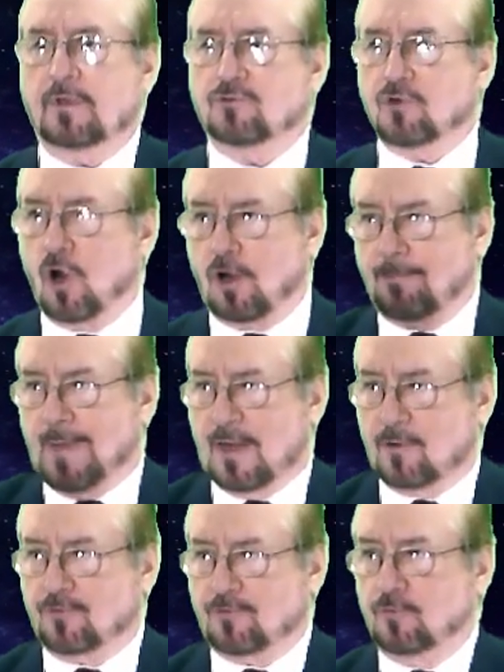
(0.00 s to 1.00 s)
the, the
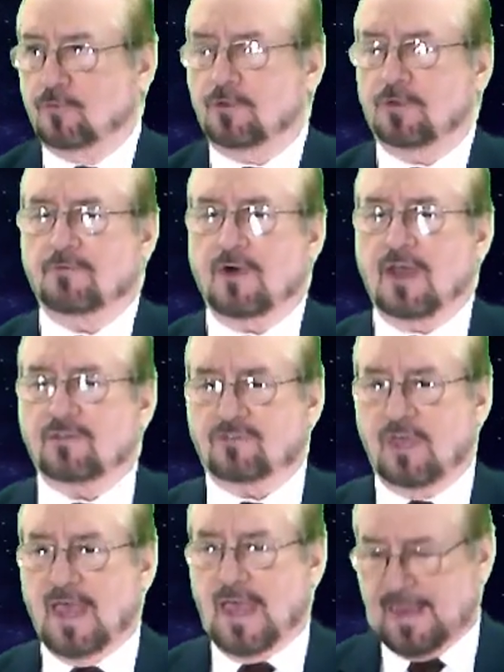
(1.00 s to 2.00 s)
dark matter through
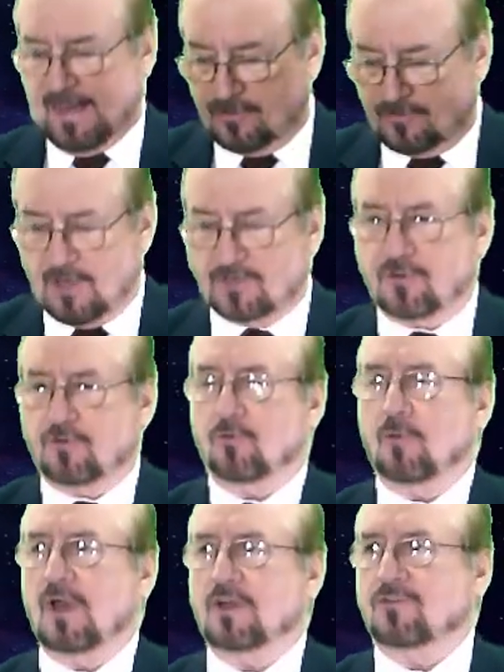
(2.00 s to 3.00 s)
the device
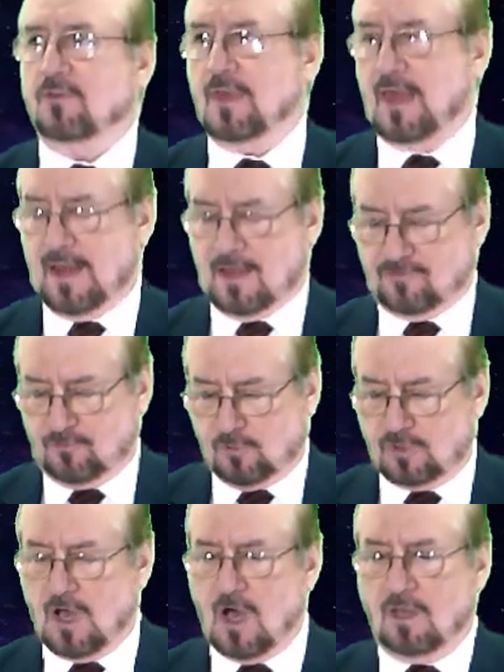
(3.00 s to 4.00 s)
in such a direction
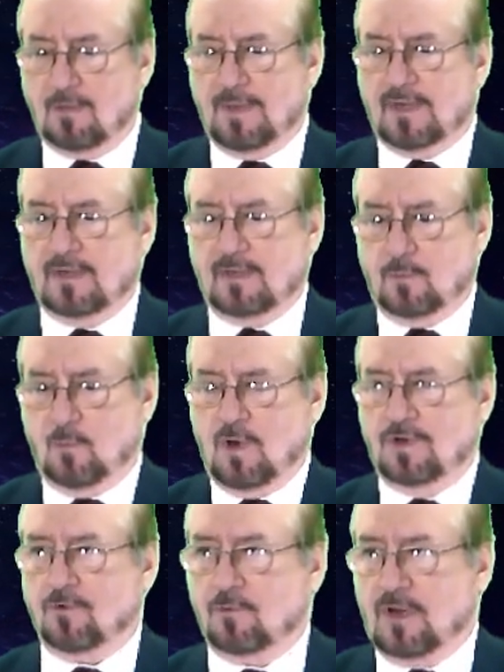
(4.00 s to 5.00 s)
that as you
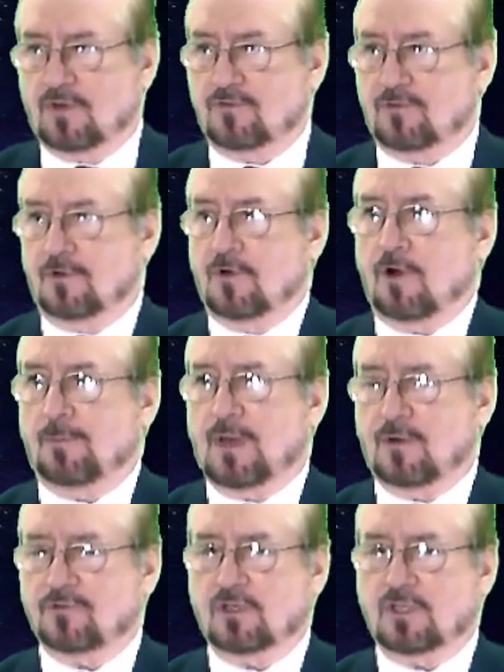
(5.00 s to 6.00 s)
collimate it in one
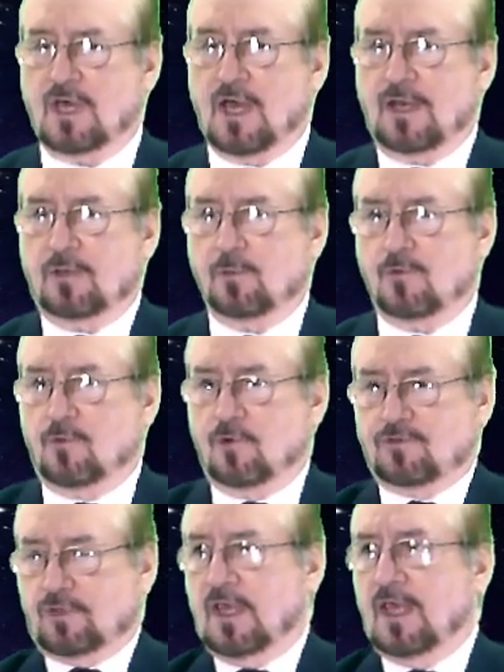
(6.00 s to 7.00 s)
direction, the dark matter is
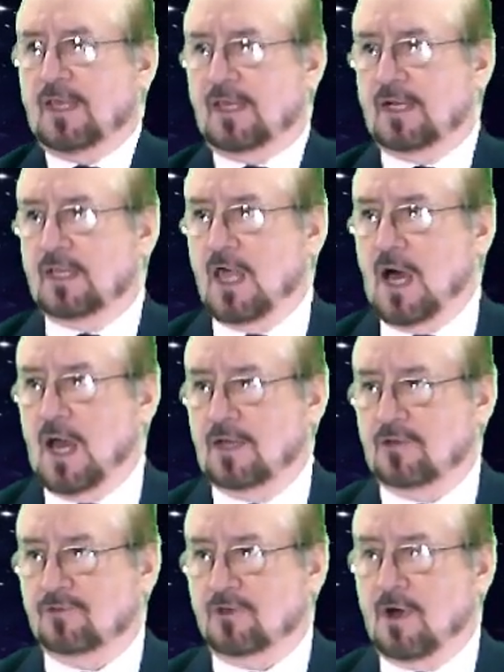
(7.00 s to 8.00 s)
colliding, you reverse it,
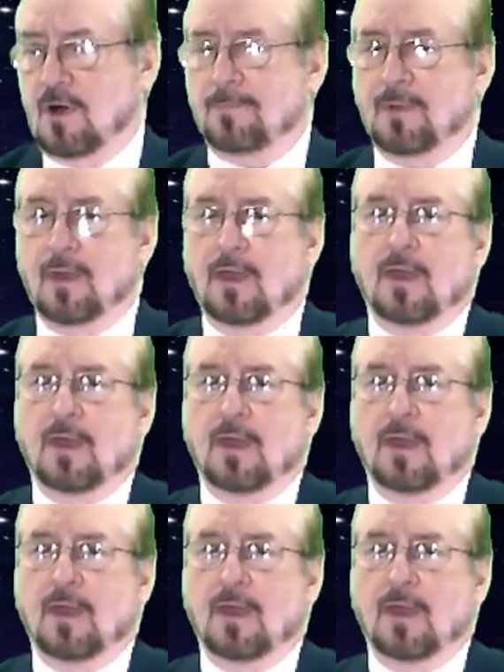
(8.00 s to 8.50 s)
it'll push apart.